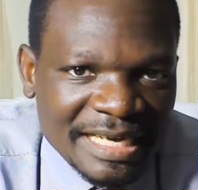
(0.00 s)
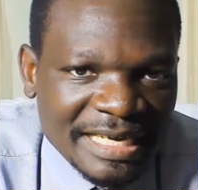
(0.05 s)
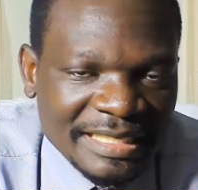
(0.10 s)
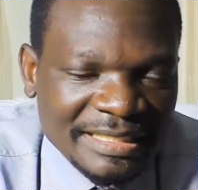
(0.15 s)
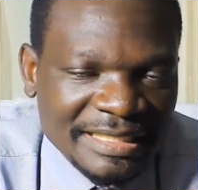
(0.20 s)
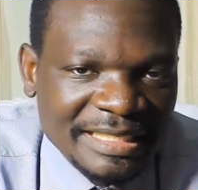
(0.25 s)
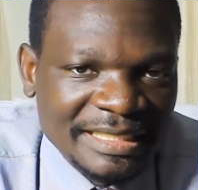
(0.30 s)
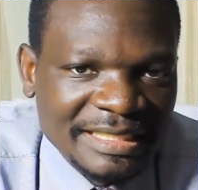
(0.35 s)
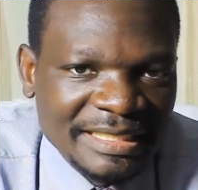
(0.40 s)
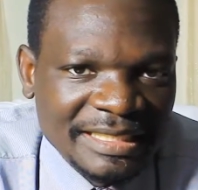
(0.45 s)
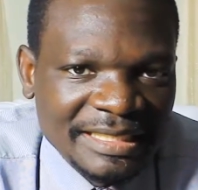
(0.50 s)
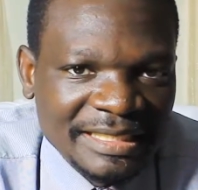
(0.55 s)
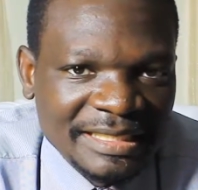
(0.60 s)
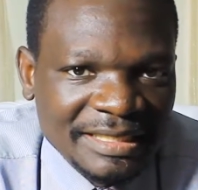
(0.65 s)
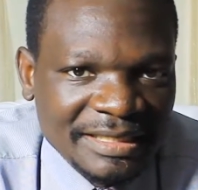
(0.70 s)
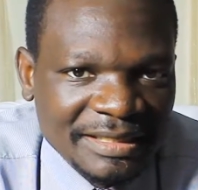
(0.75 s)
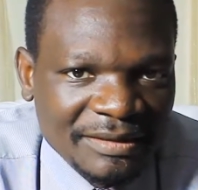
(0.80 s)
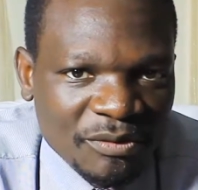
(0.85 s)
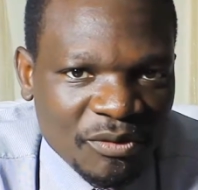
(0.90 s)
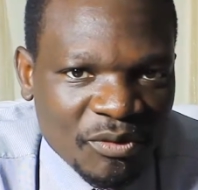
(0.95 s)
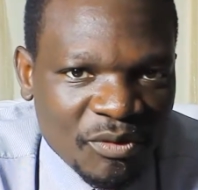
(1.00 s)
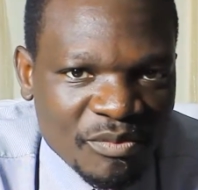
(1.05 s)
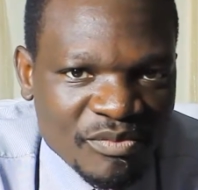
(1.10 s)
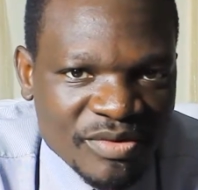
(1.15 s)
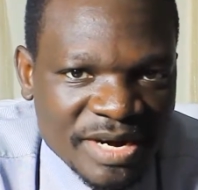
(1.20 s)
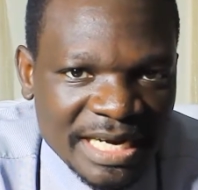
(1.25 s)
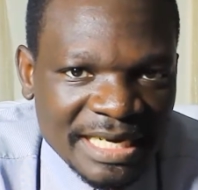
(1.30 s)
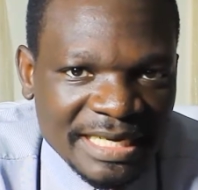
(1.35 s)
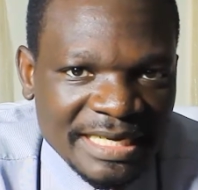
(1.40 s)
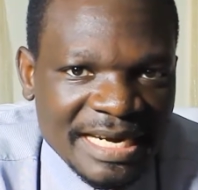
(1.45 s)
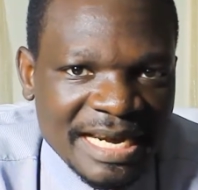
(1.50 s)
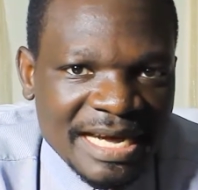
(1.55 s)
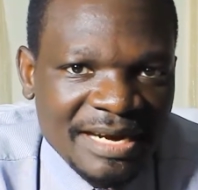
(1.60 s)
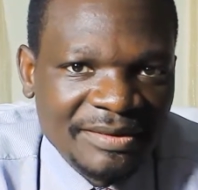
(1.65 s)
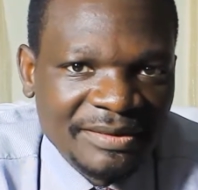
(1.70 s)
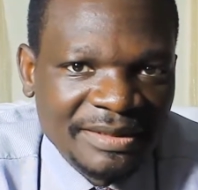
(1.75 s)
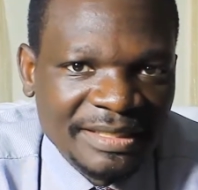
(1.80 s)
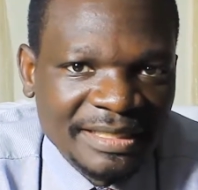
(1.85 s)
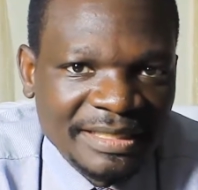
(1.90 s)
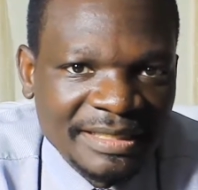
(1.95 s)
actually will break
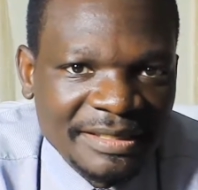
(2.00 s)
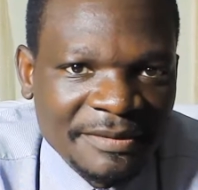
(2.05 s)
down